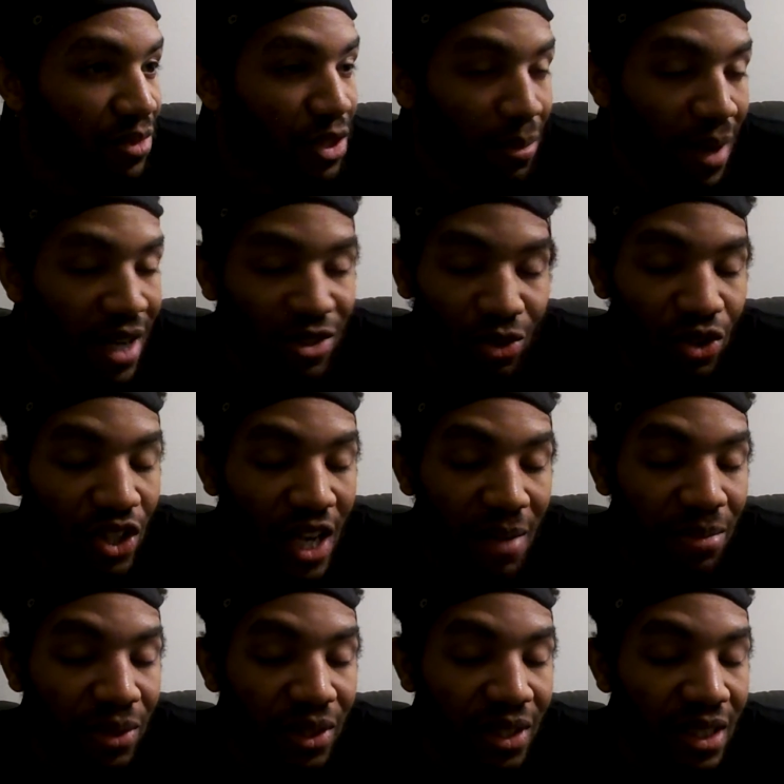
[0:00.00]
Tommaso
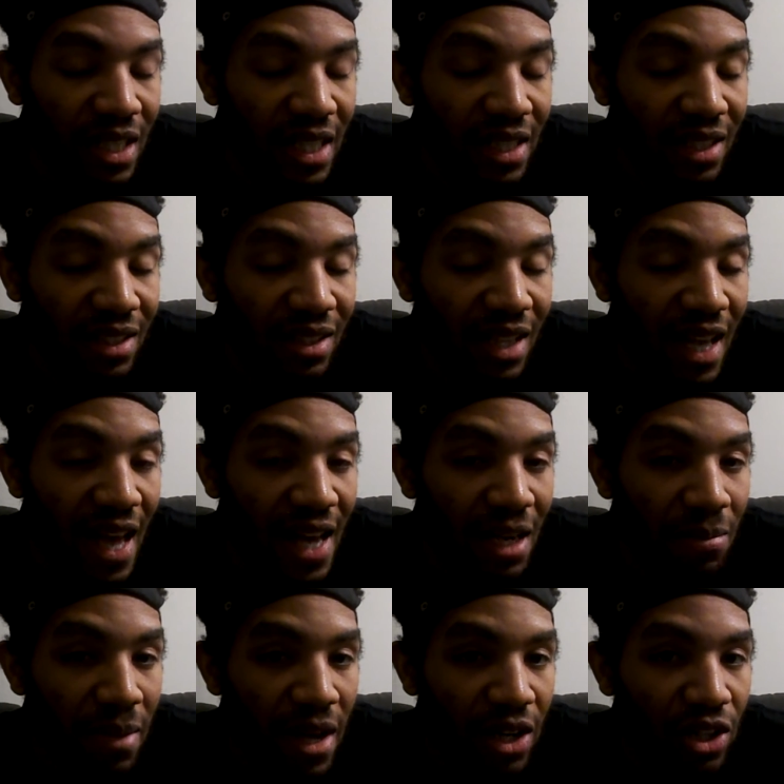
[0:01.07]
Ciampa had
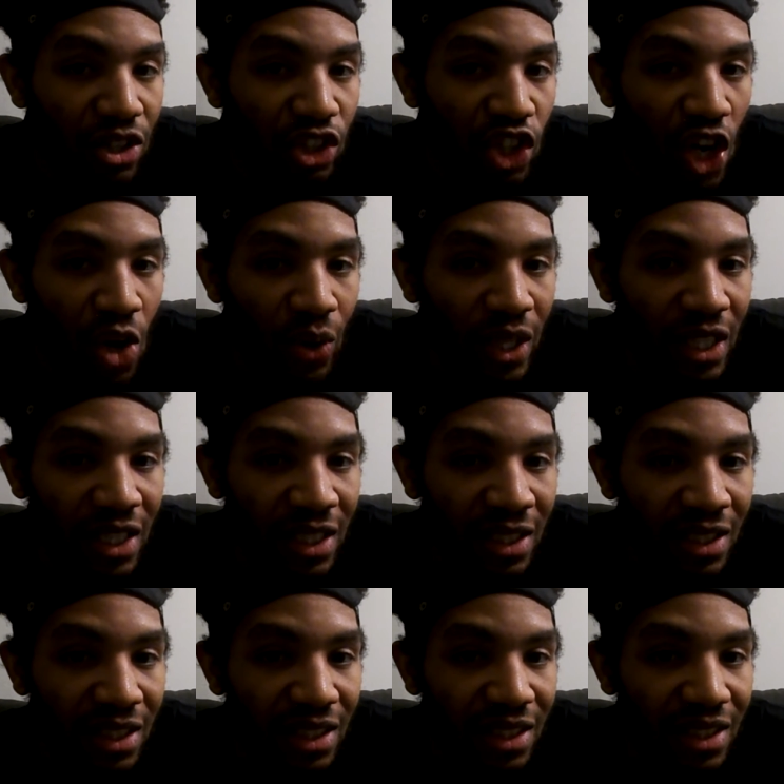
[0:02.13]
a better showing
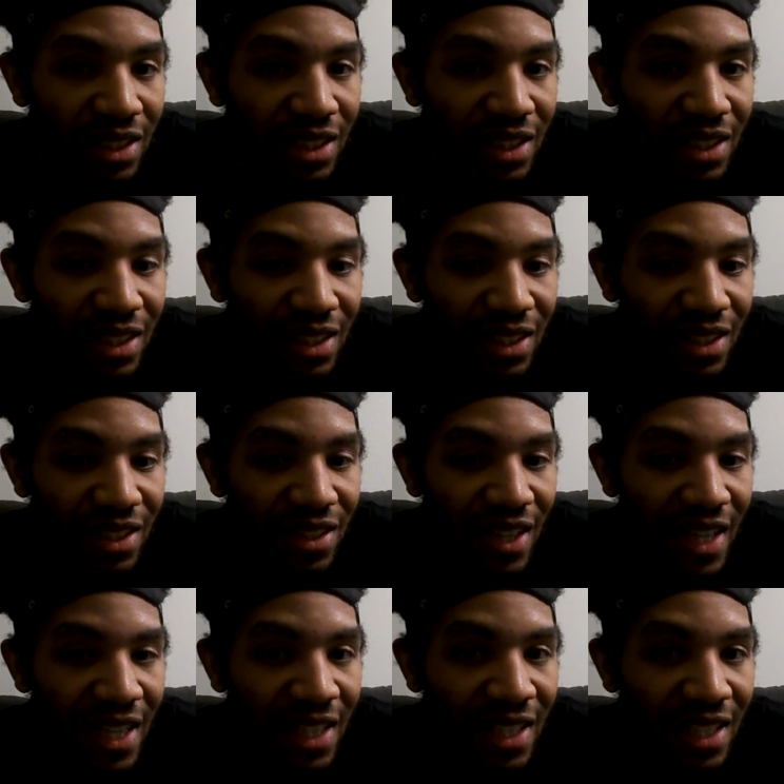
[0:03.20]

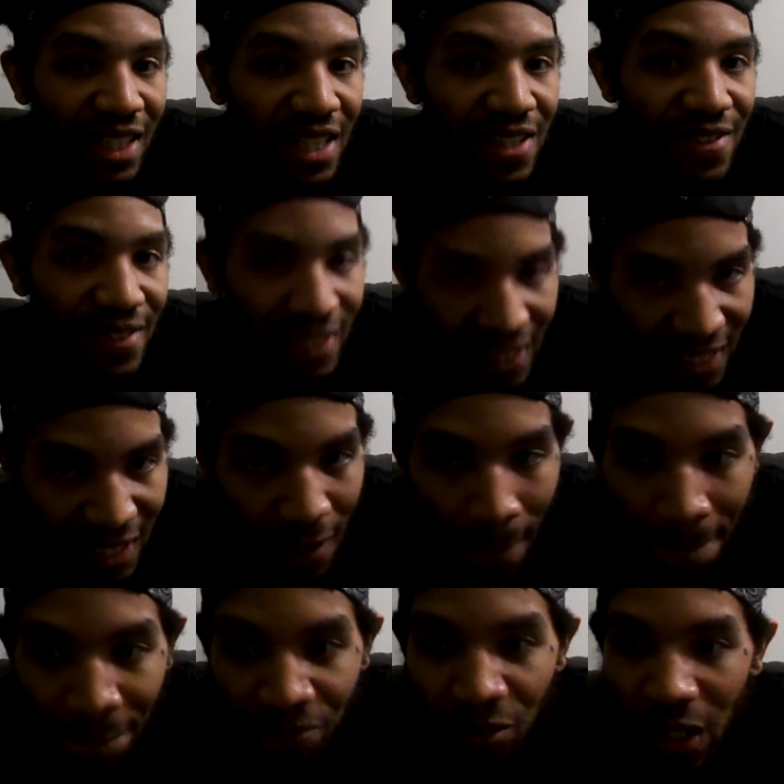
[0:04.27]
than Keith Lee
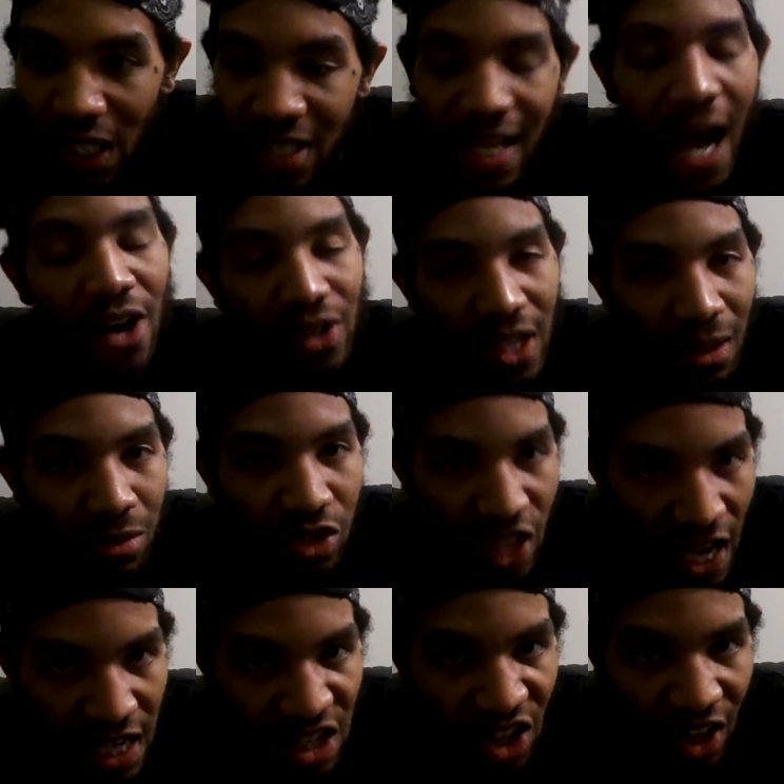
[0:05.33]
because out comes
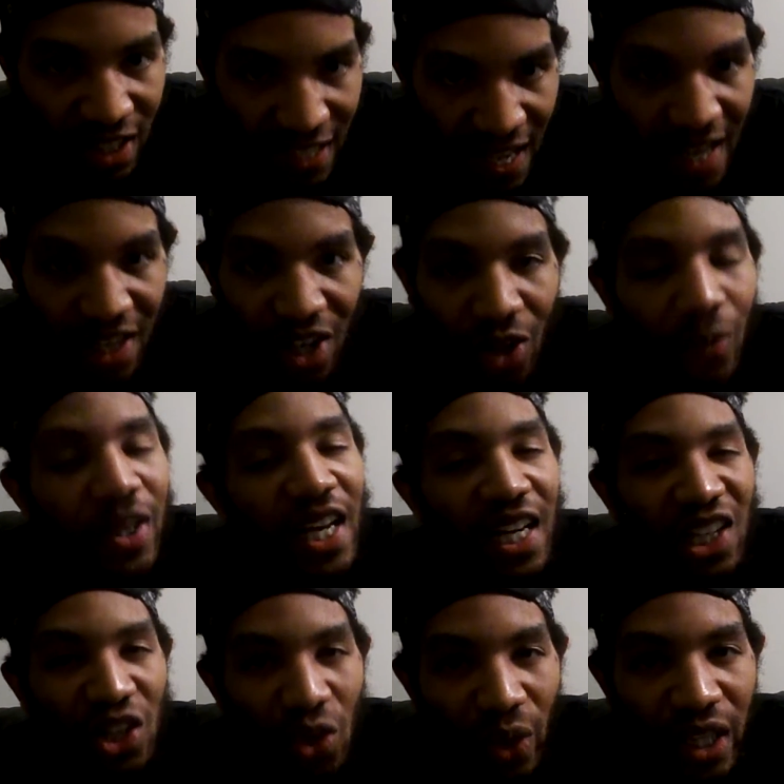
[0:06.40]
Johnny Gargano. We get
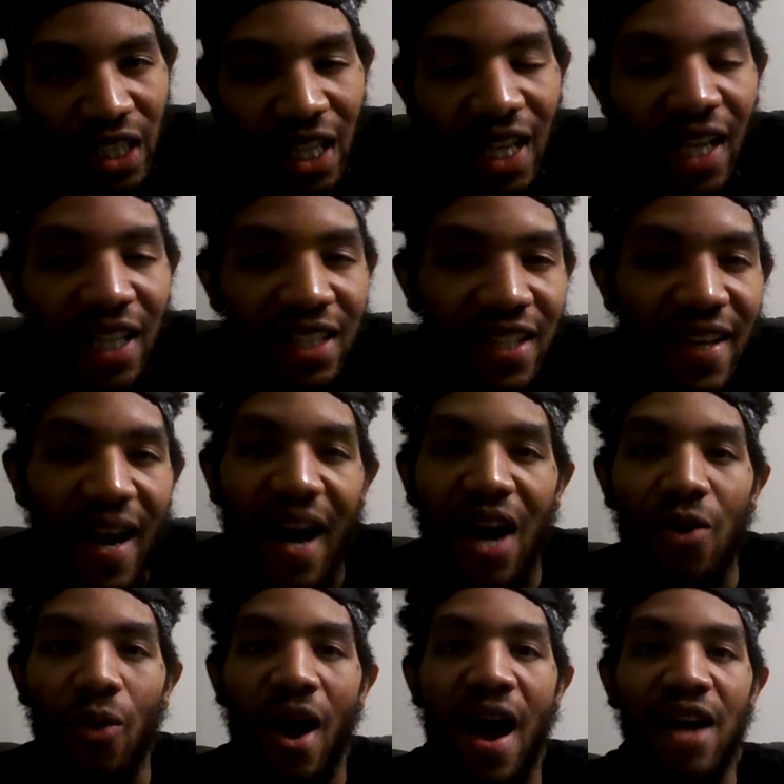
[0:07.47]
a quick
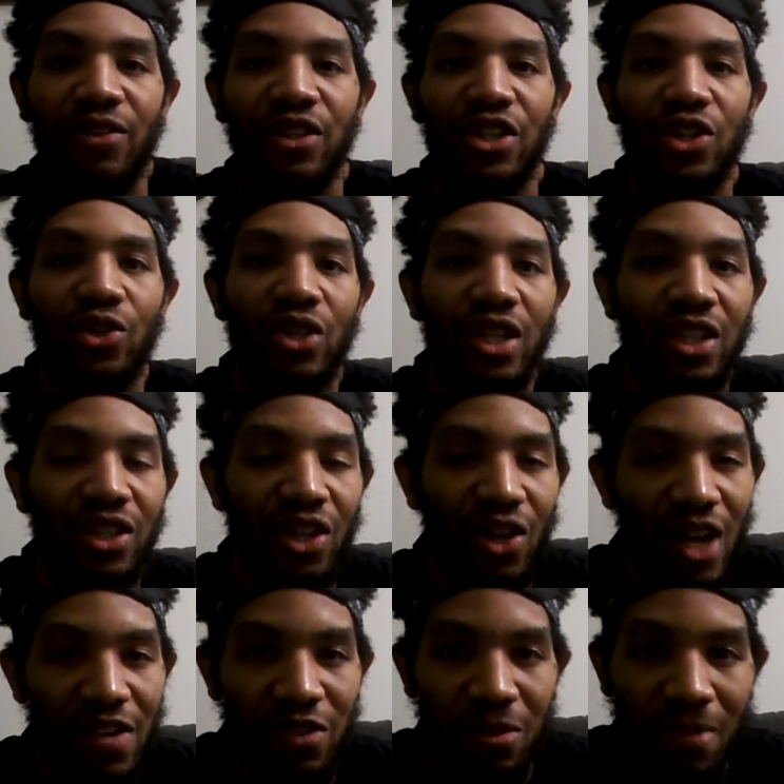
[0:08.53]
DIY reunion. You know,
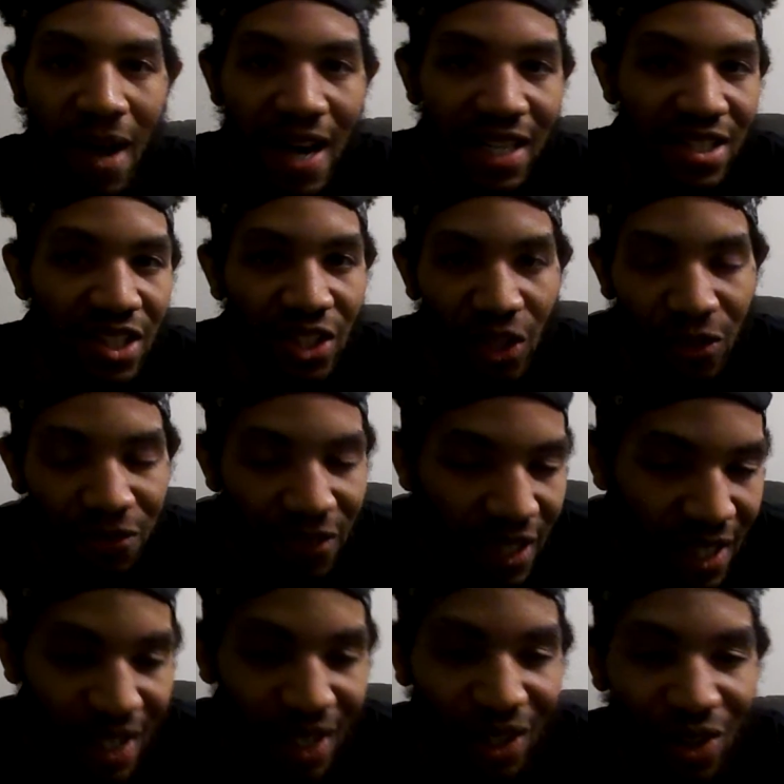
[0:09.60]
everybody's in their
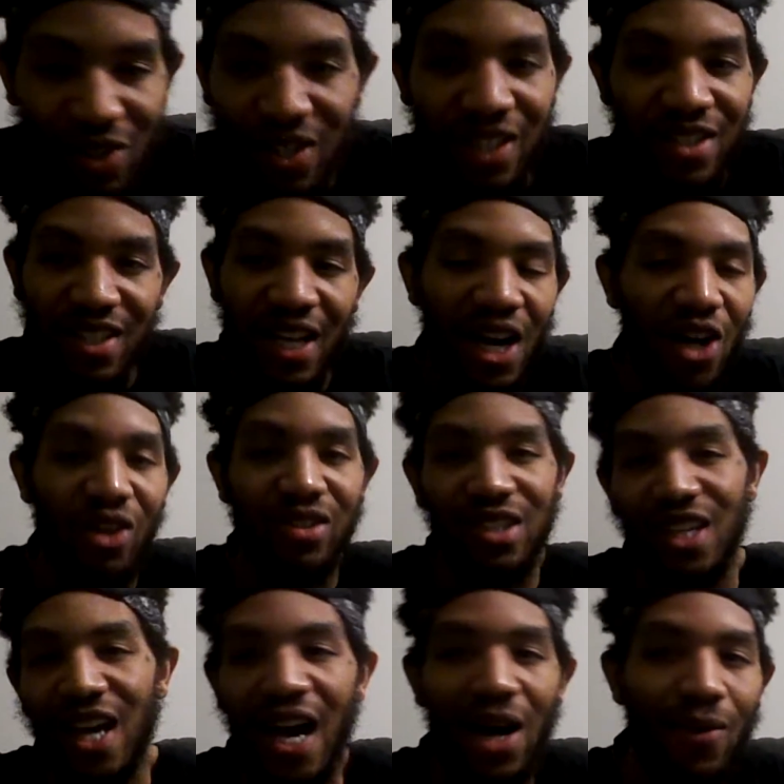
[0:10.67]
fields and they say, oh, it's
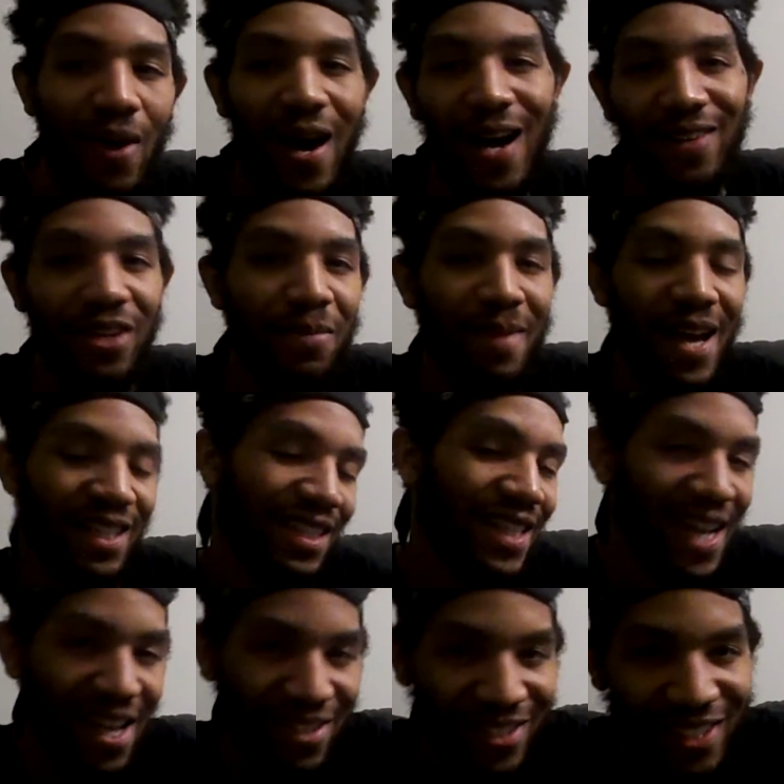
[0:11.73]
DIY, they're back
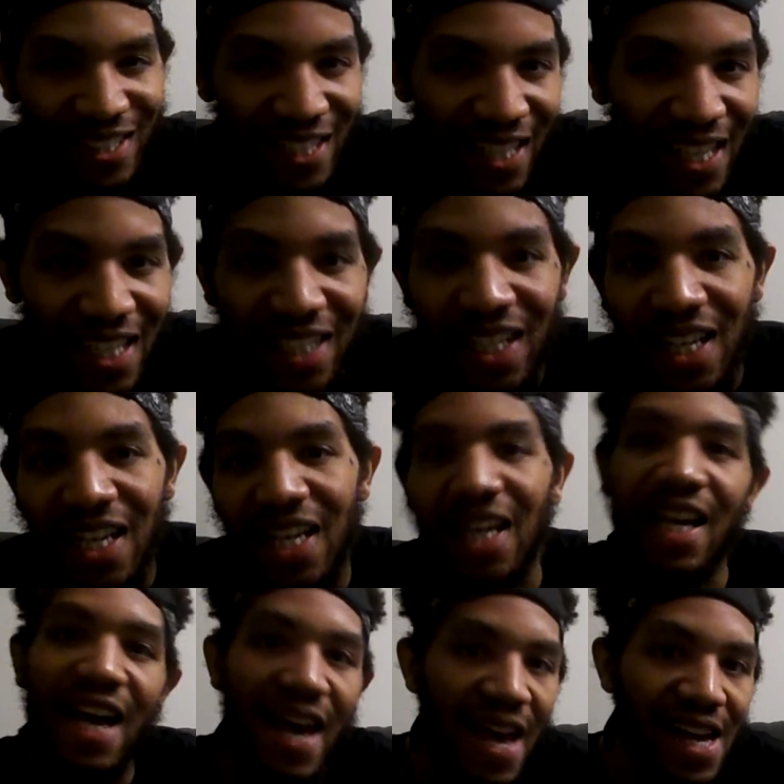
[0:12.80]
together again
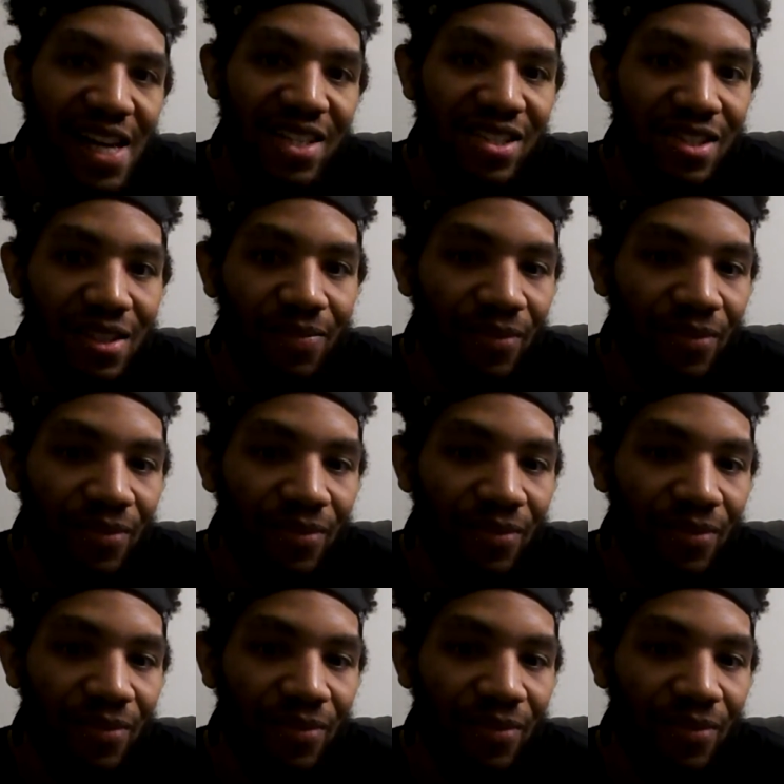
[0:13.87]
as